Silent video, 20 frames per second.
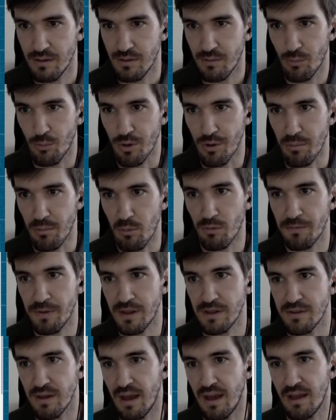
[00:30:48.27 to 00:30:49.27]
We removed
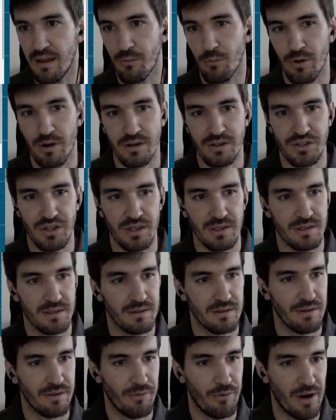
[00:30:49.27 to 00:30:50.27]
it, and we're
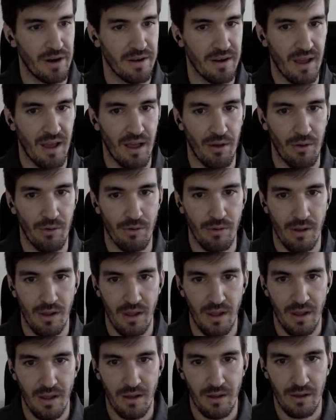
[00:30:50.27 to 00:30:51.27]
just right now
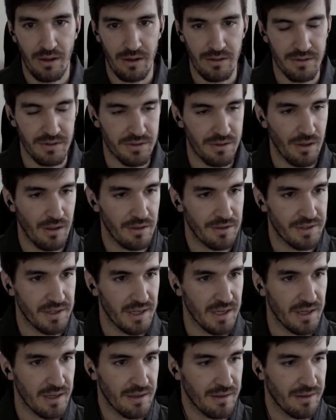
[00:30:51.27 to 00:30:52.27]

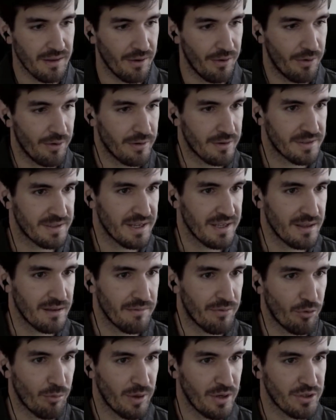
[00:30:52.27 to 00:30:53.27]
consulting or seeing
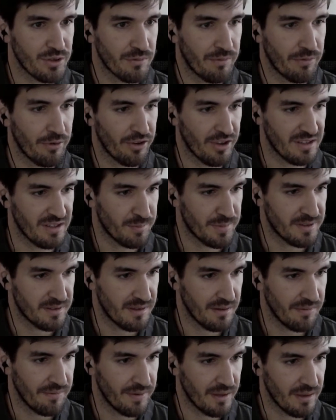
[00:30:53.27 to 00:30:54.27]
information for the
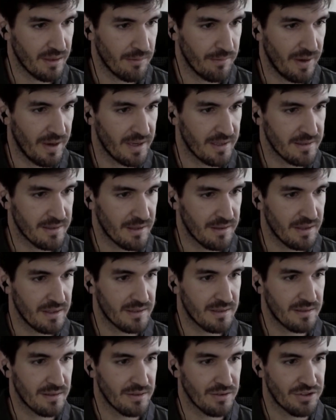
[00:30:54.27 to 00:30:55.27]
specific device that
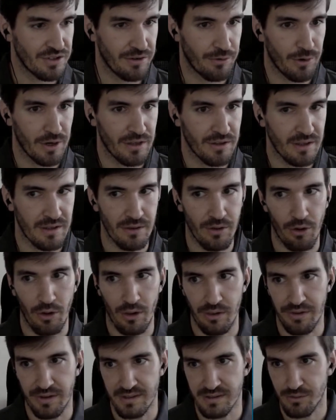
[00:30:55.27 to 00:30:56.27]
is generating
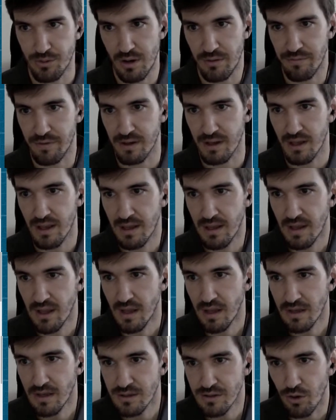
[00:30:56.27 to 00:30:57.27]
all this traffic.
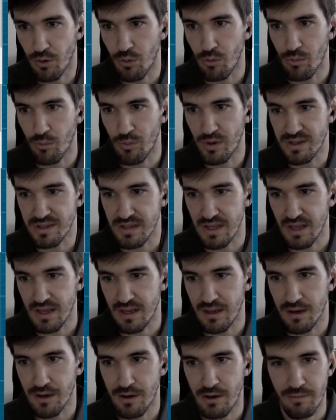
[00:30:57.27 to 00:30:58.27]
So we see
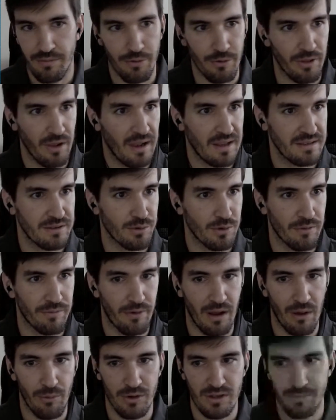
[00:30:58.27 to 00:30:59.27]
here for the last 24
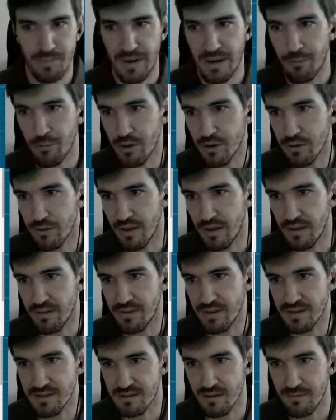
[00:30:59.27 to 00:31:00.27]
hours period that
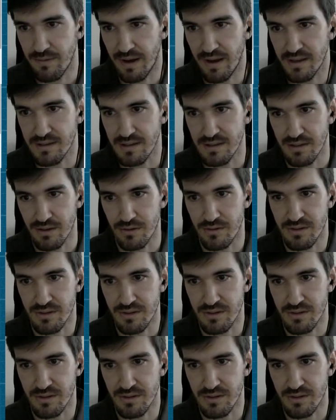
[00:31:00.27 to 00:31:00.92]
this device is